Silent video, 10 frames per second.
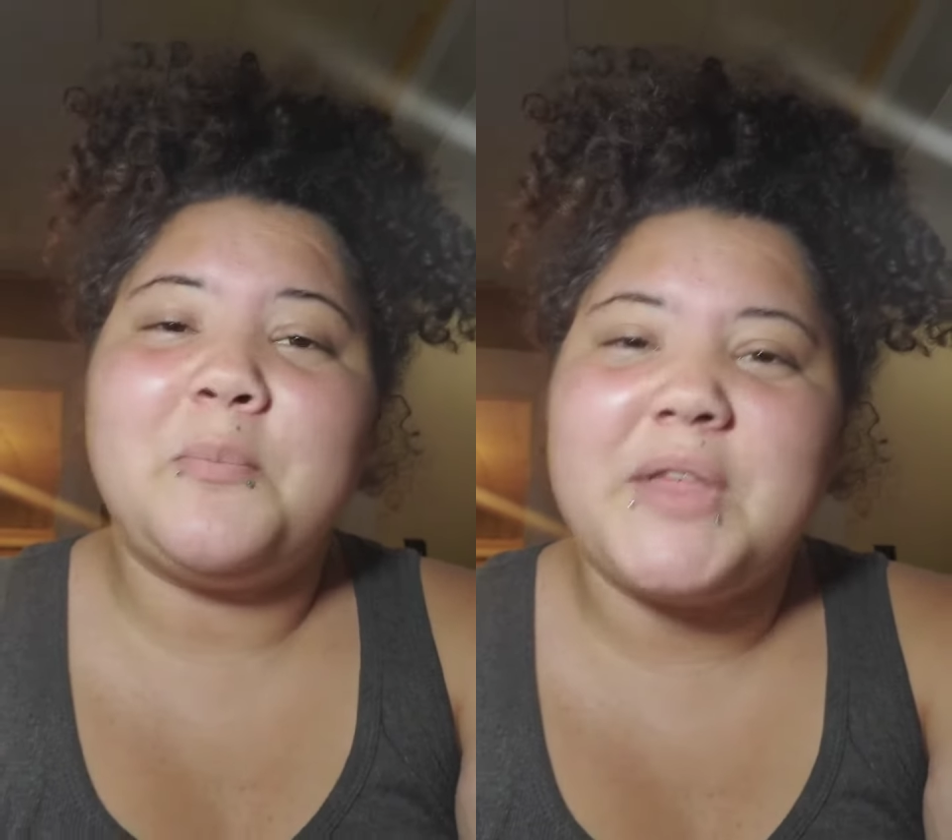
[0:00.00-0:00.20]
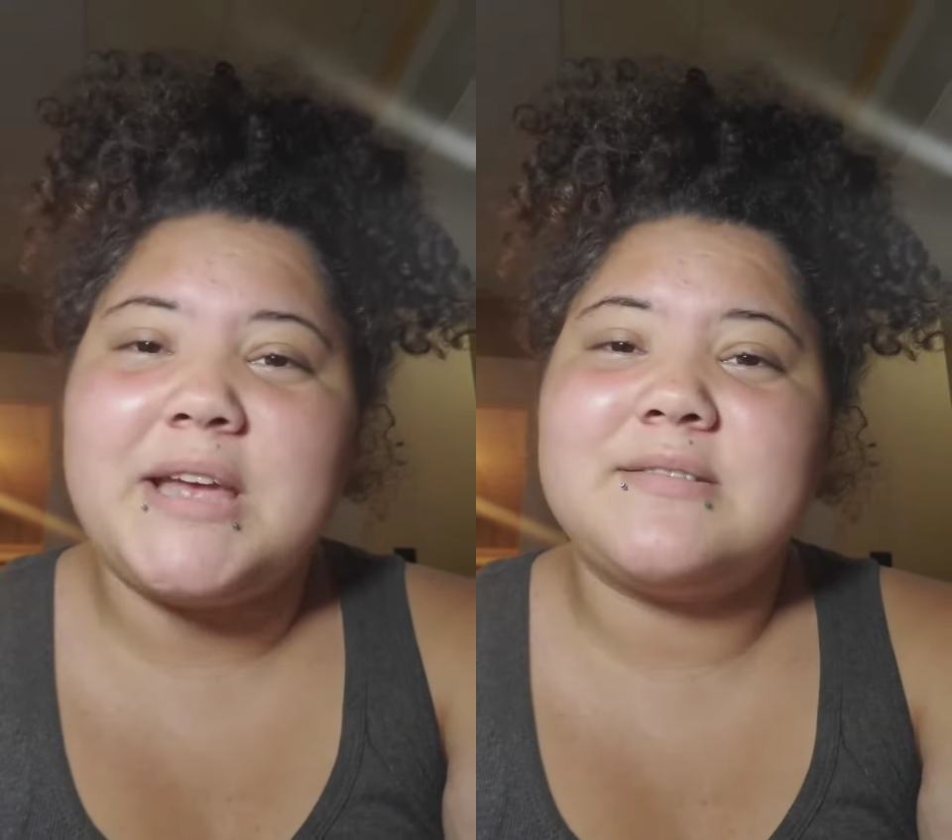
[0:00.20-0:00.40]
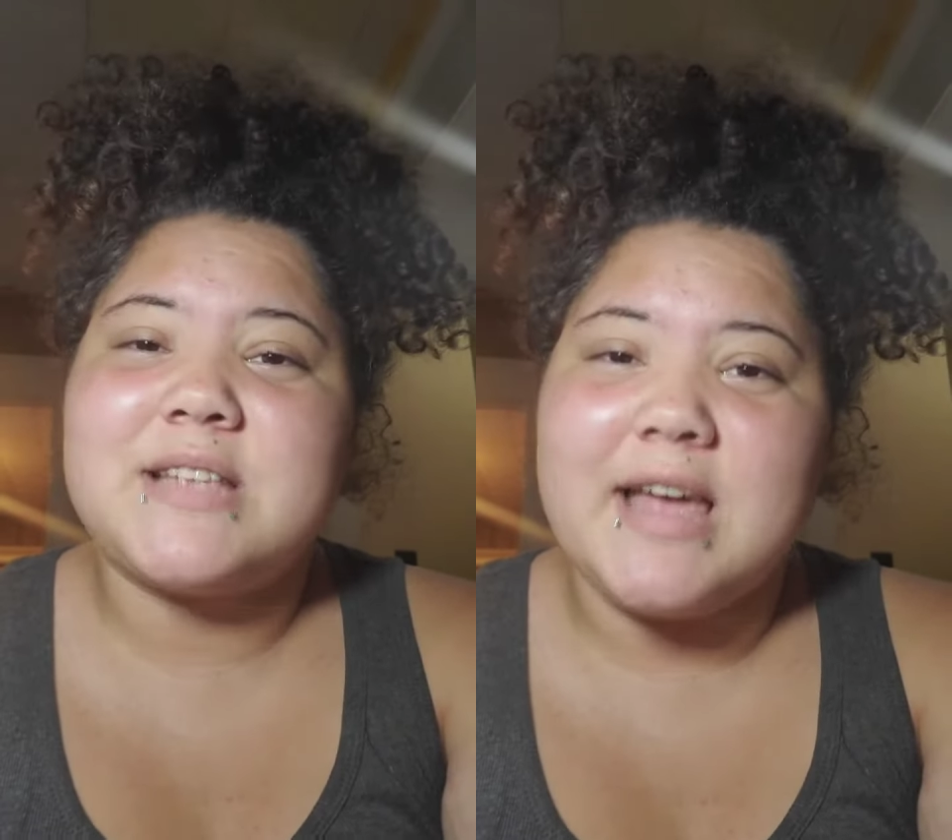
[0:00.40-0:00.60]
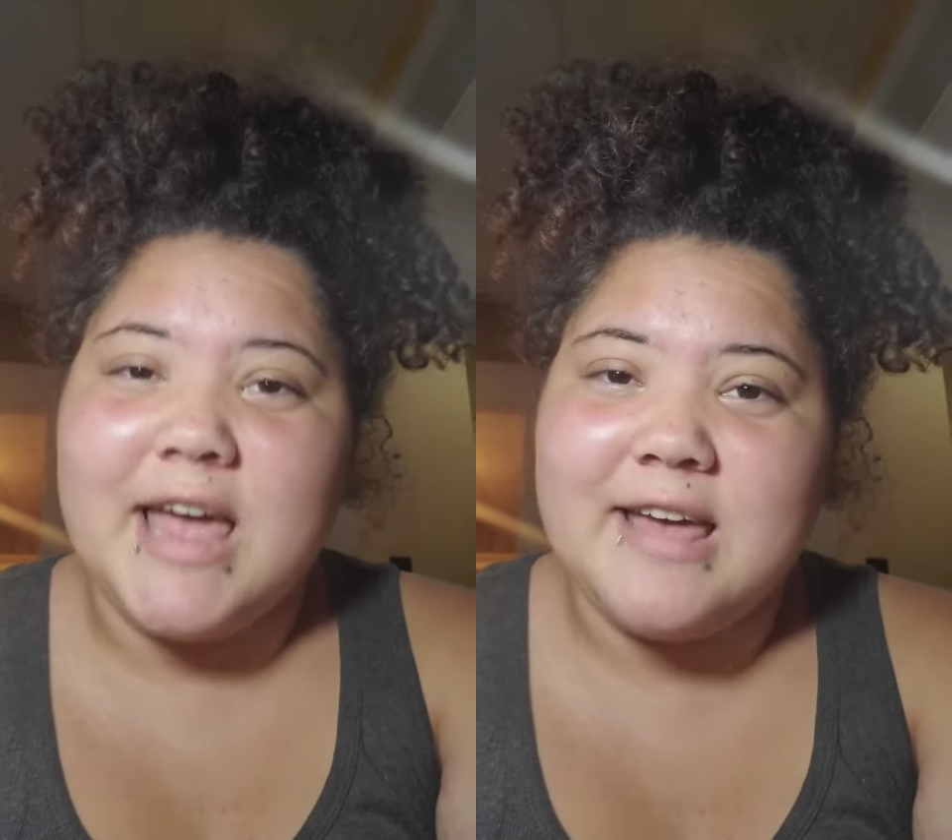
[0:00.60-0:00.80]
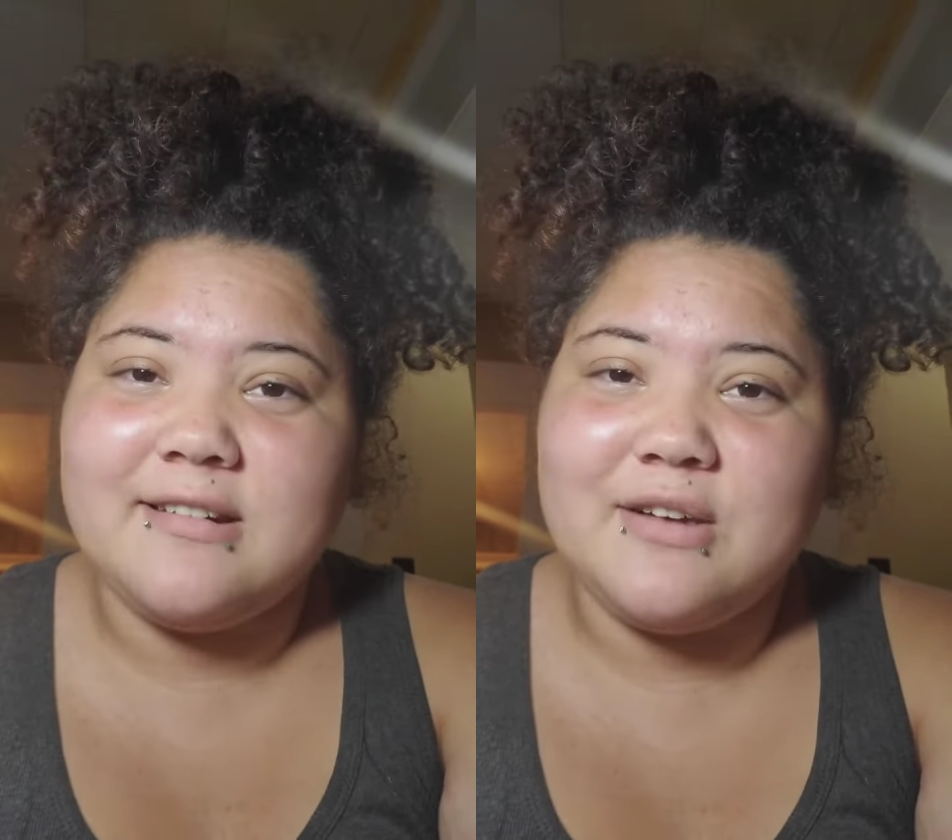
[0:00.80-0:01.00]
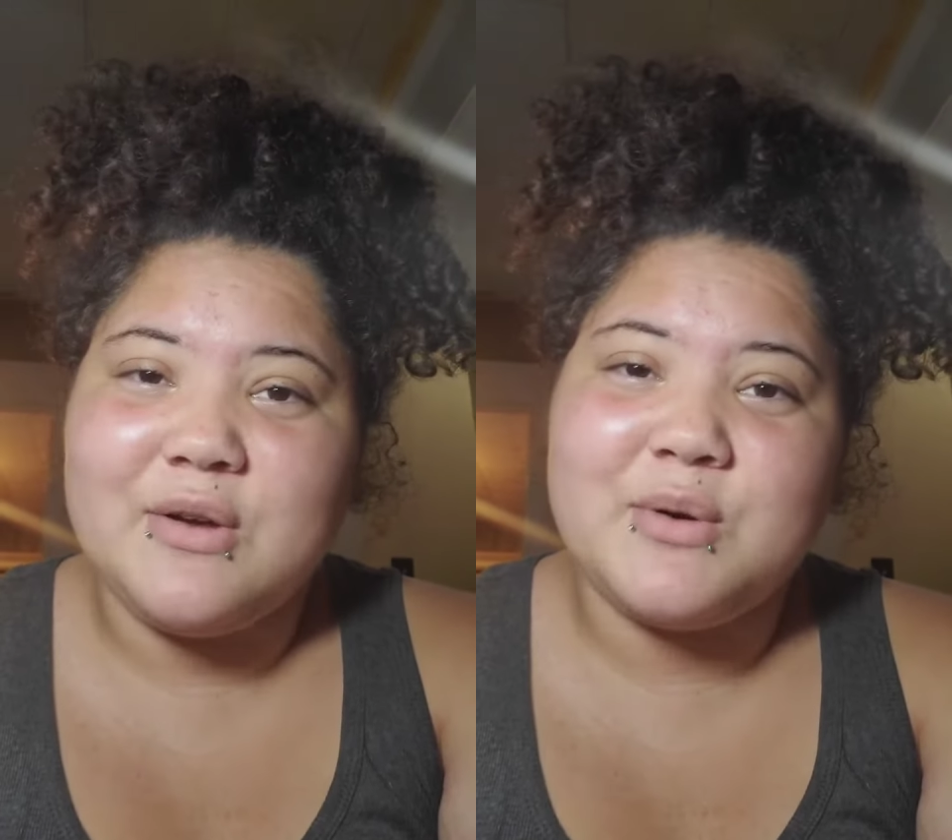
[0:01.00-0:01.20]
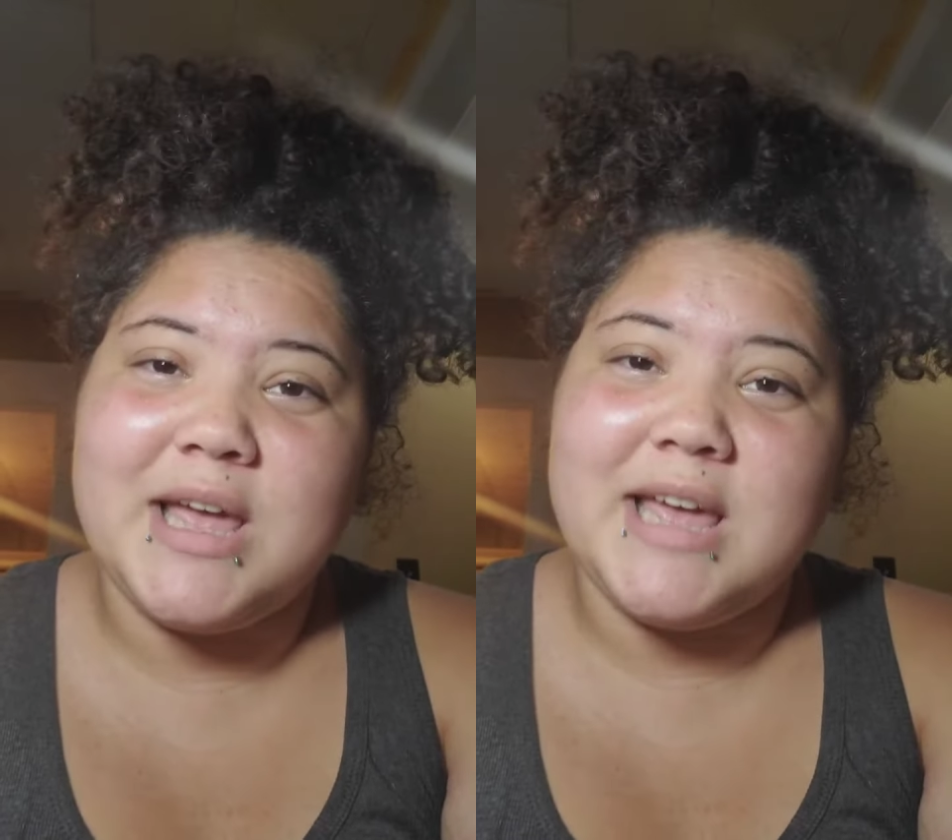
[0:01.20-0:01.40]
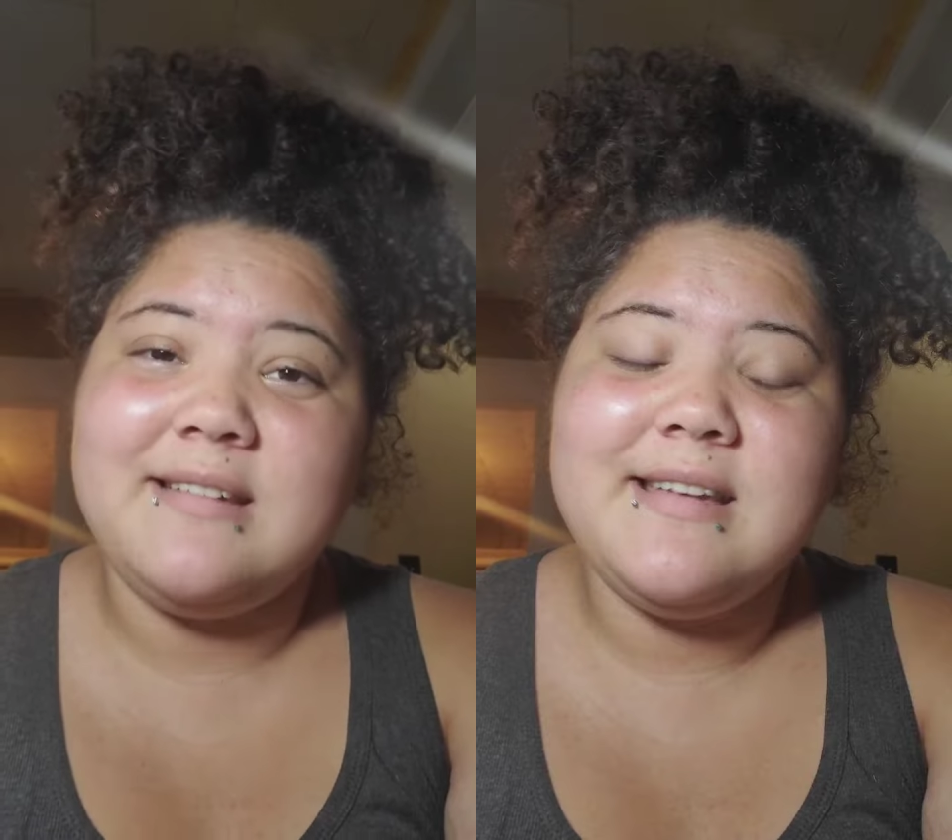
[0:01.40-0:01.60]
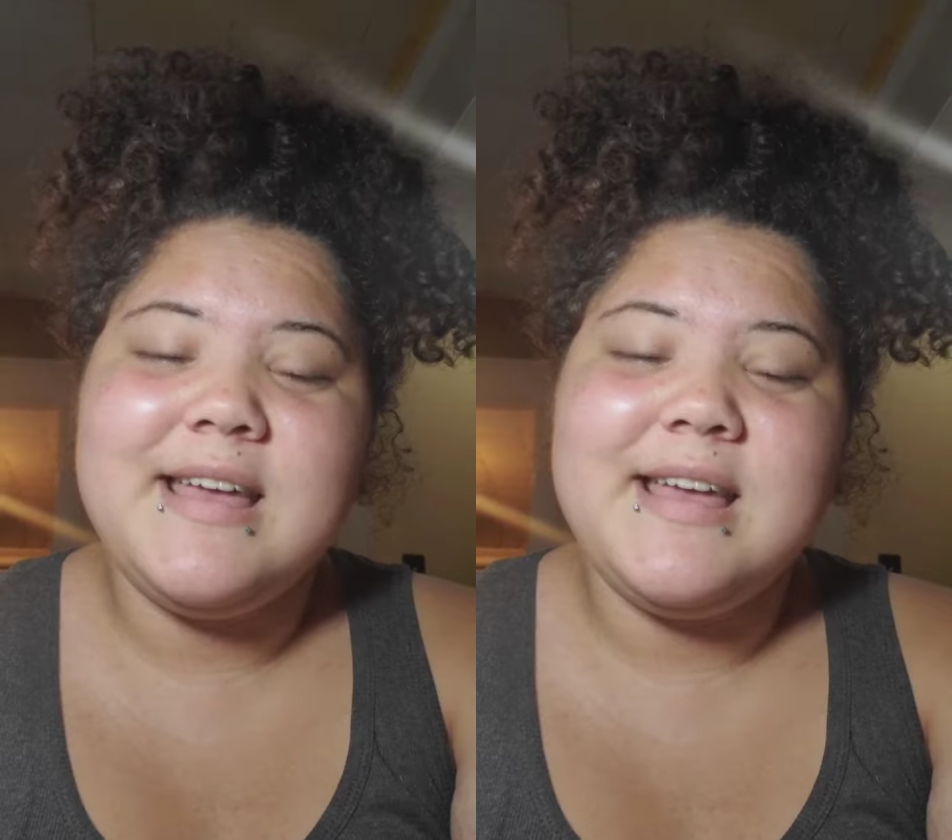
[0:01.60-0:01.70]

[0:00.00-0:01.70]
plans ahead, okay?